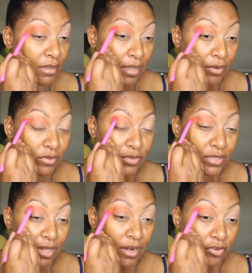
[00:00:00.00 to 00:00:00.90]
I don't use
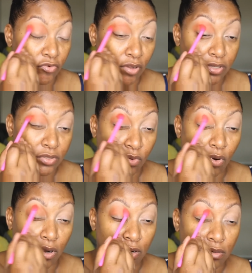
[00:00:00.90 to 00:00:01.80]
a lot of
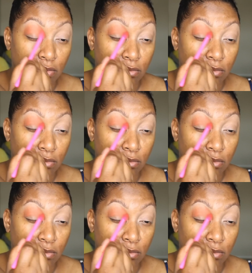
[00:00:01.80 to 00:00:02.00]
drugstore